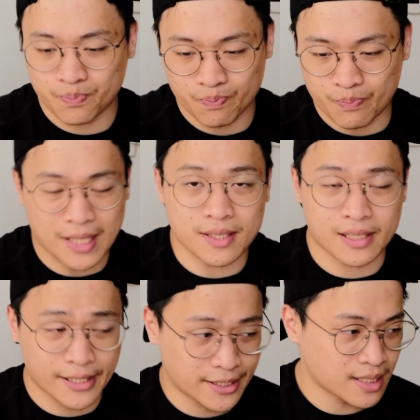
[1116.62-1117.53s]
make this
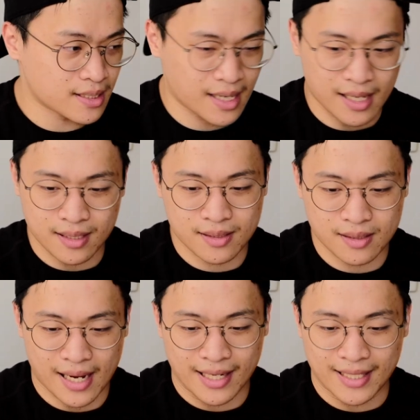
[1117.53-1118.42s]
clear, this
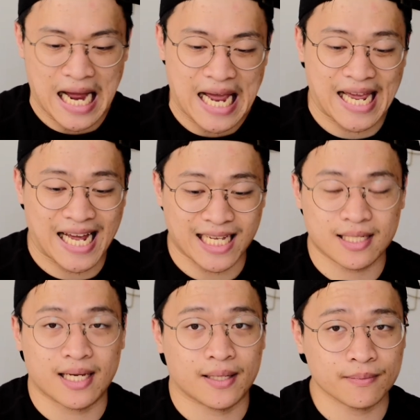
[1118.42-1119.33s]
is a guy
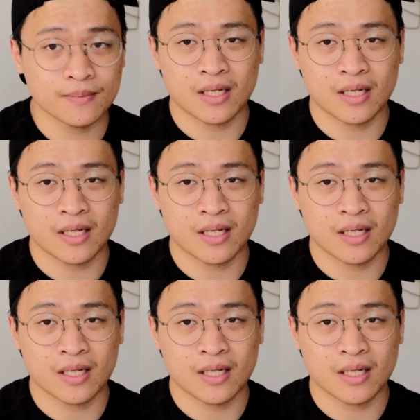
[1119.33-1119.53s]
asking.